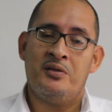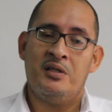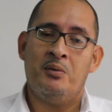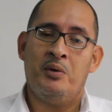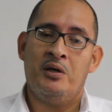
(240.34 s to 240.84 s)
to
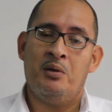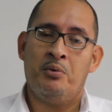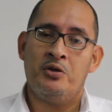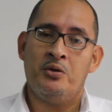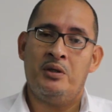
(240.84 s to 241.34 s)
see where the
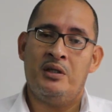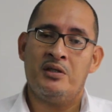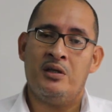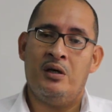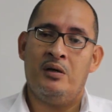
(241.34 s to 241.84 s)

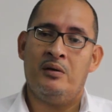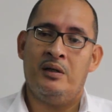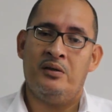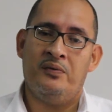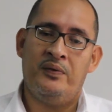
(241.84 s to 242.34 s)
opportunities are
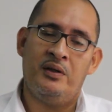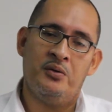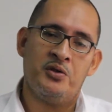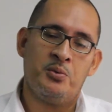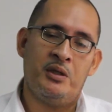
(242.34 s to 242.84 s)
and to fit
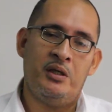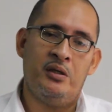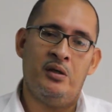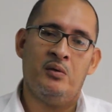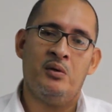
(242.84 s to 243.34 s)
those
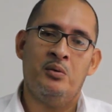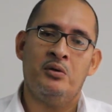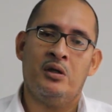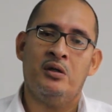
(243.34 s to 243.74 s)
within our own